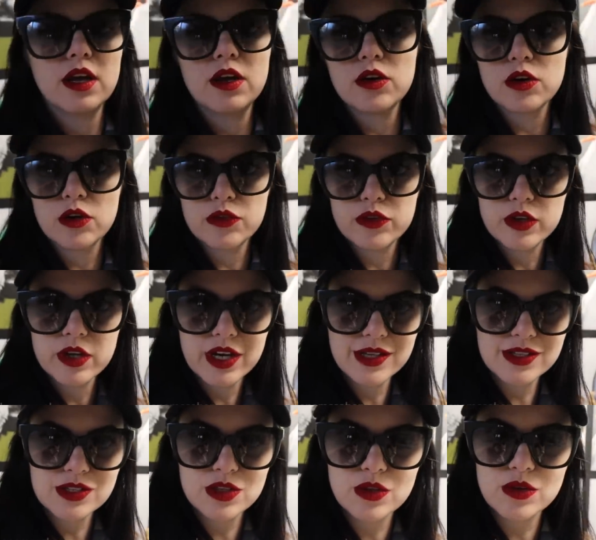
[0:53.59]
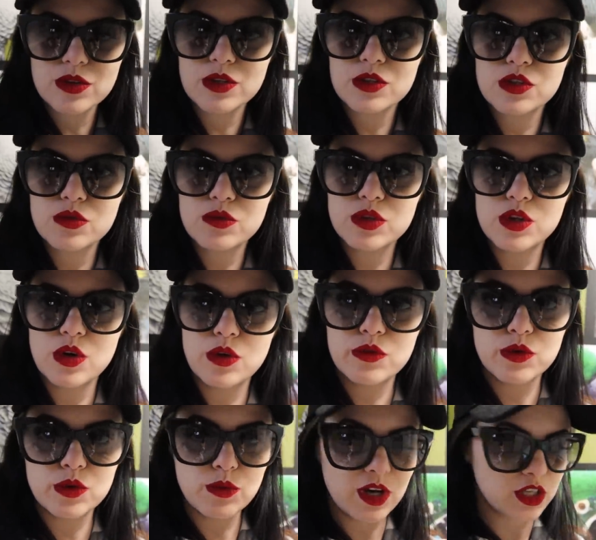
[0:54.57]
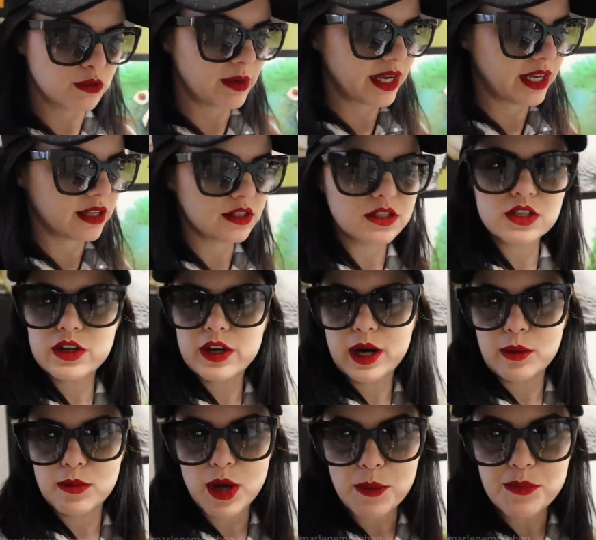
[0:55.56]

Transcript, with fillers: I don't know if you guys know this you would know if you watch my Instagram